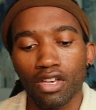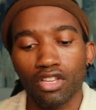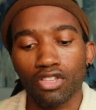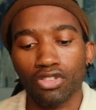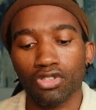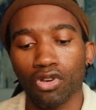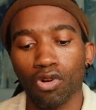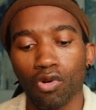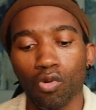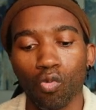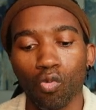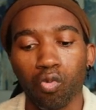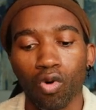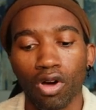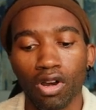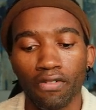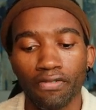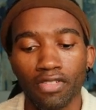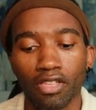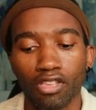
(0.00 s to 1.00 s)
So
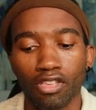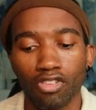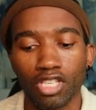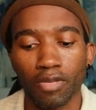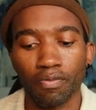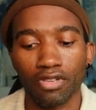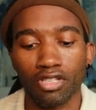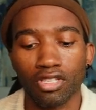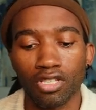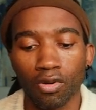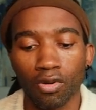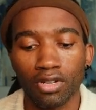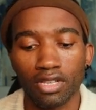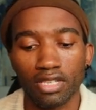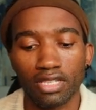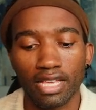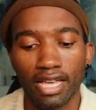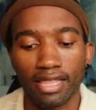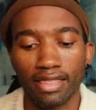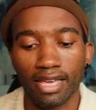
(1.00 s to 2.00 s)
one of the user
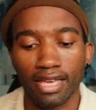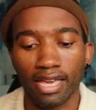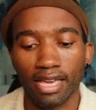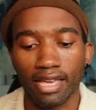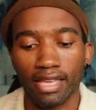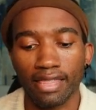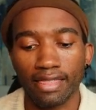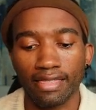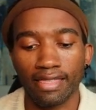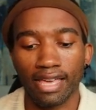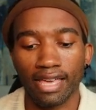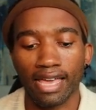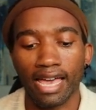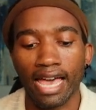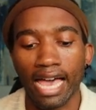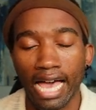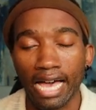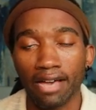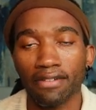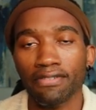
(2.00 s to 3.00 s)
personas that they
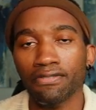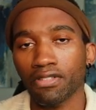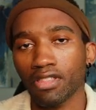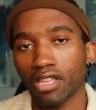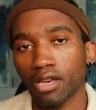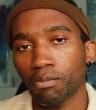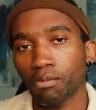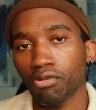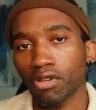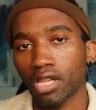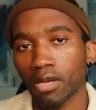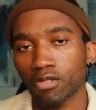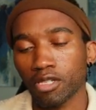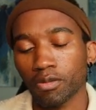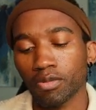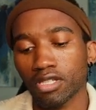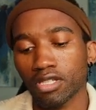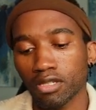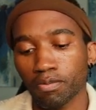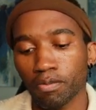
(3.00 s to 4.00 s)
have for their bootcamp
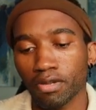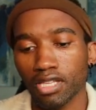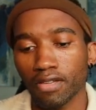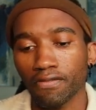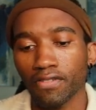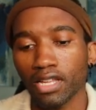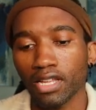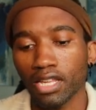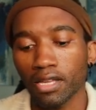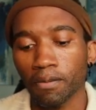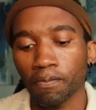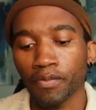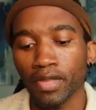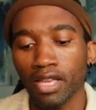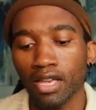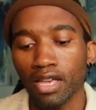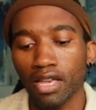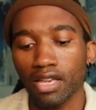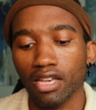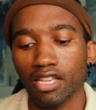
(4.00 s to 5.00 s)
specifically
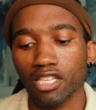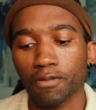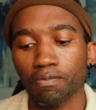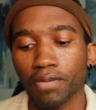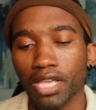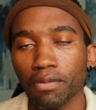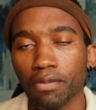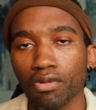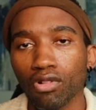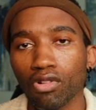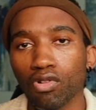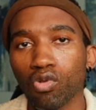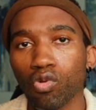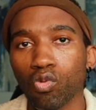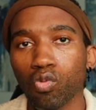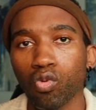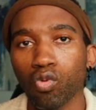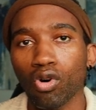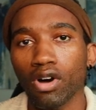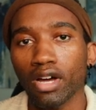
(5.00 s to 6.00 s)
is people who
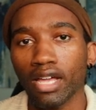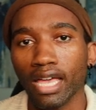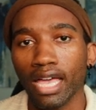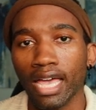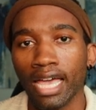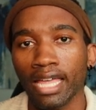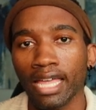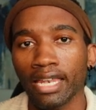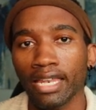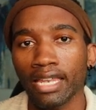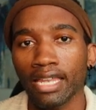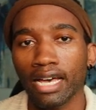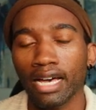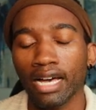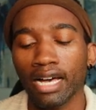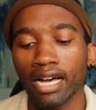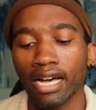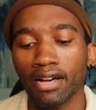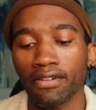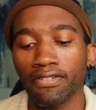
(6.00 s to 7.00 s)
work in
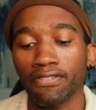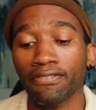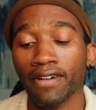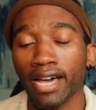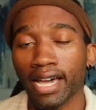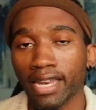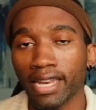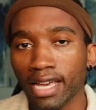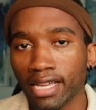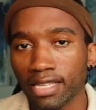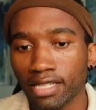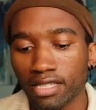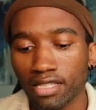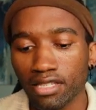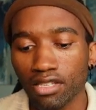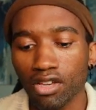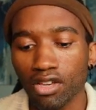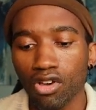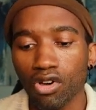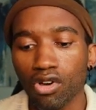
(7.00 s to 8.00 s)

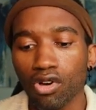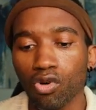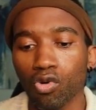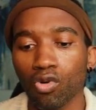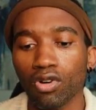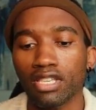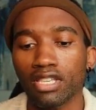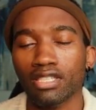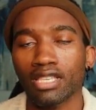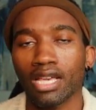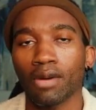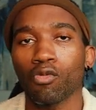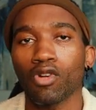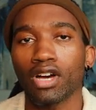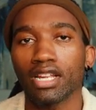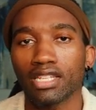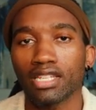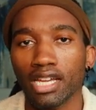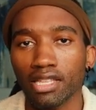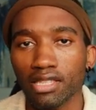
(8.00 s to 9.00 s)
finance who are
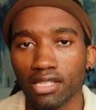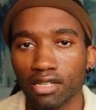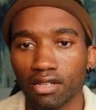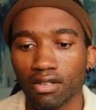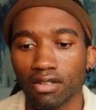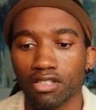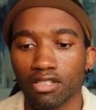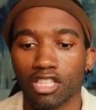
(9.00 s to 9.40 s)
somewhat technical.